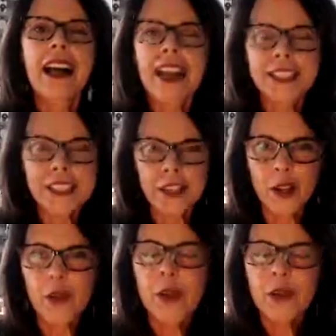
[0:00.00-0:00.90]

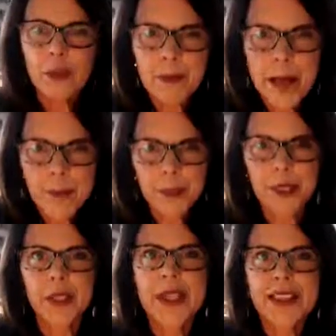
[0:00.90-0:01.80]
So
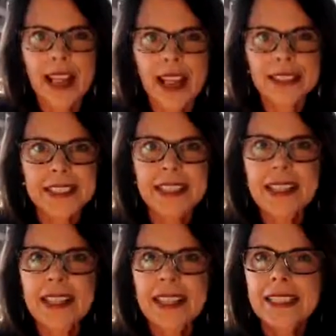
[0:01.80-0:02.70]
remember that
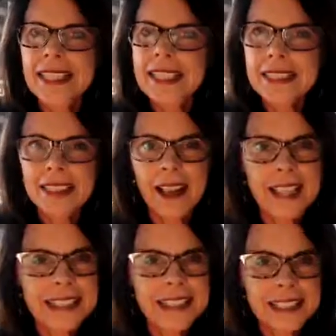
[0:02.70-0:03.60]
these
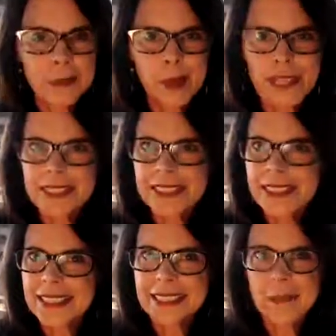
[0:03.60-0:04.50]
kindnesses
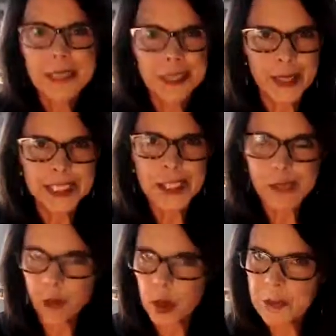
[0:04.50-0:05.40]
practices can be
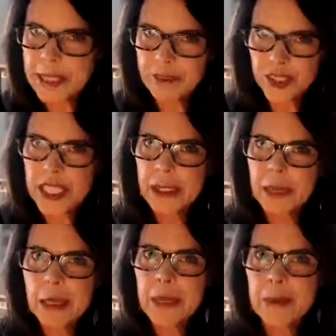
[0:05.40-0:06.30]
transforming for you and
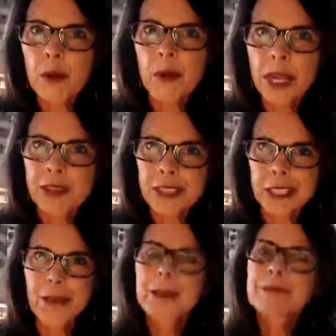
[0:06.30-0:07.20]
the people around
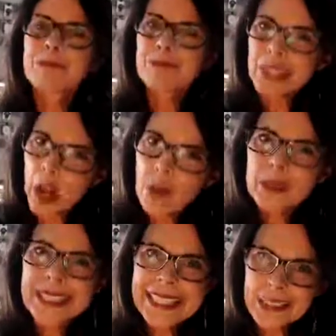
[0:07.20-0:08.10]
you
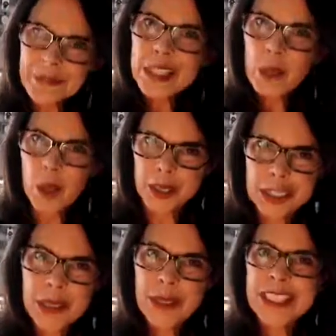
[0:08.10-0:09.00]
only if you are
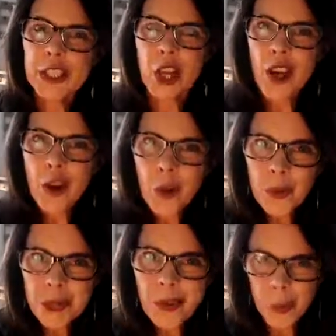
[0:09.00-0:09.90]
doing your
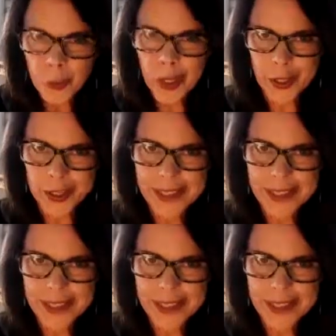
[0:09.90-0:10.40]
own work